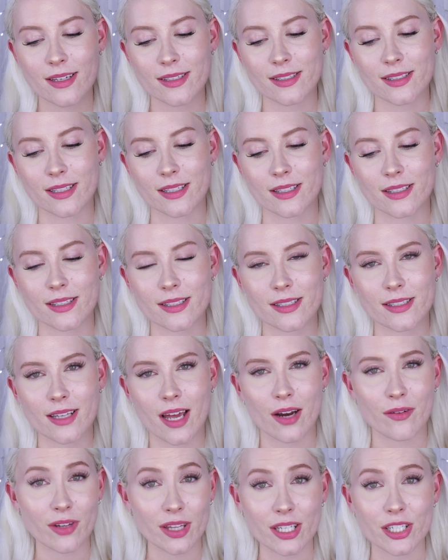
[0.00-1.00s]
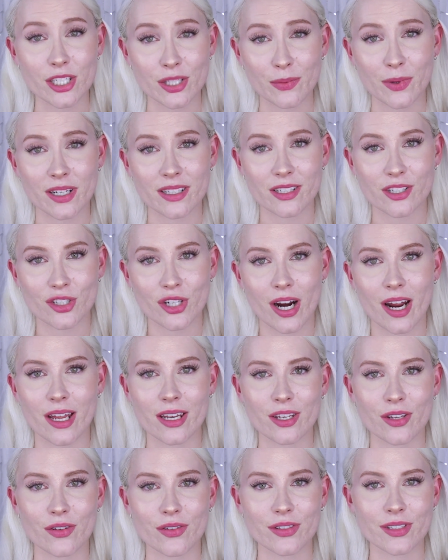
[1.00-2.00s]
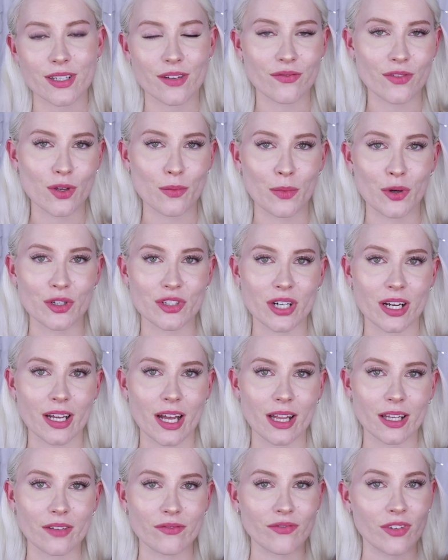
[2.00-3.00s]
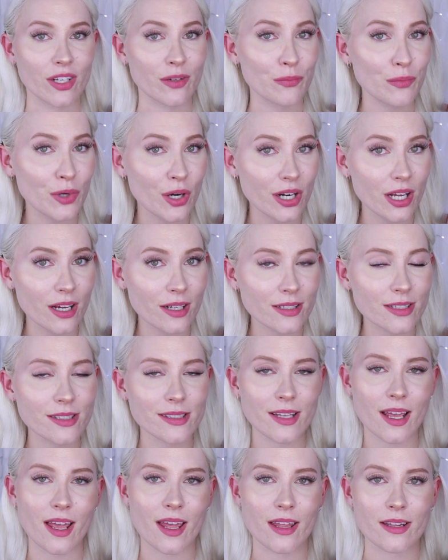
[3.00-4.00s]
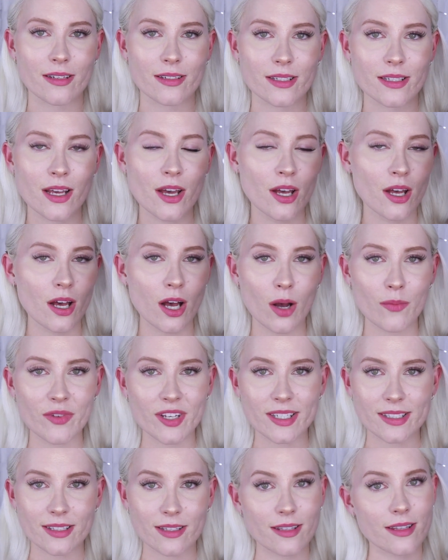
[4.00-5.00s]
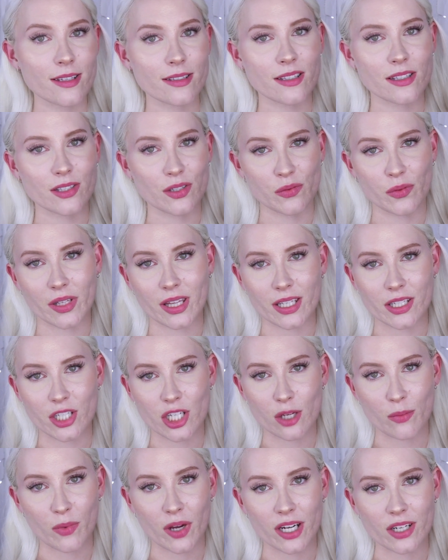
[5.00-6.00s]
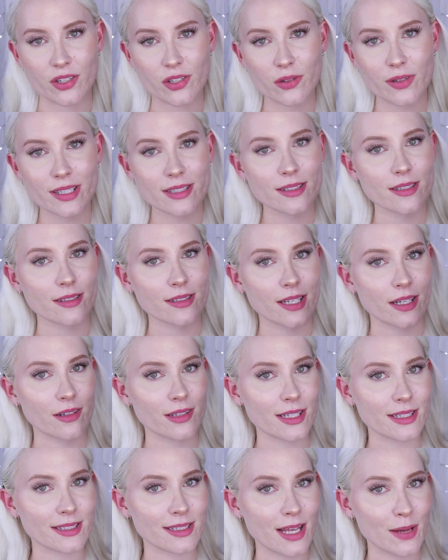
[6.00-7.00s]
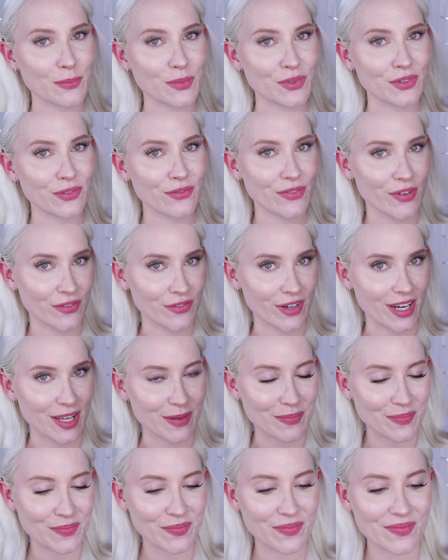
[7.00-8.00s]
since I really just wanted to try and use a few more Drunk Elephant products, and obviously this is a really cheap way to do it since I got this sample for free.